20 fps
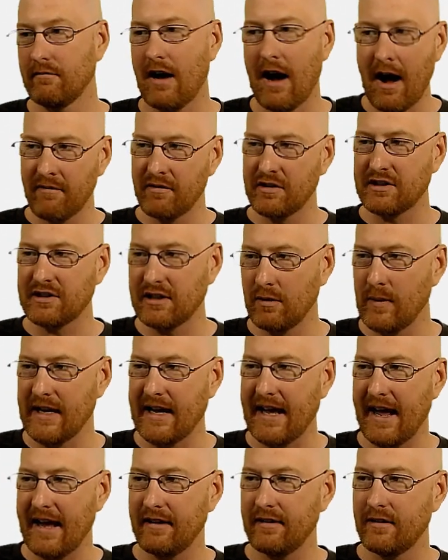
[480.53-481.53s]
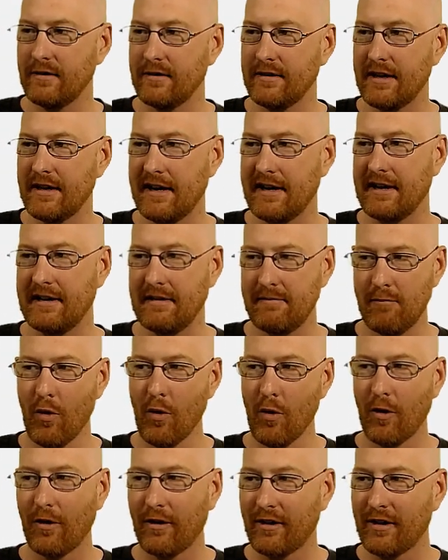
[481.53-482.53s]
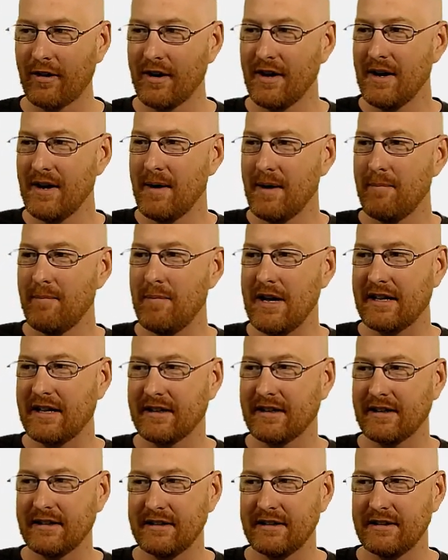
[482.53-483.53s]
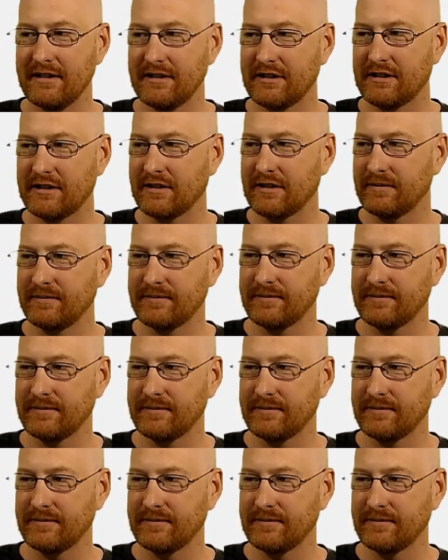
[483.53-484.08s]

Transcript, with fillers: Obviously we can't do that anymore because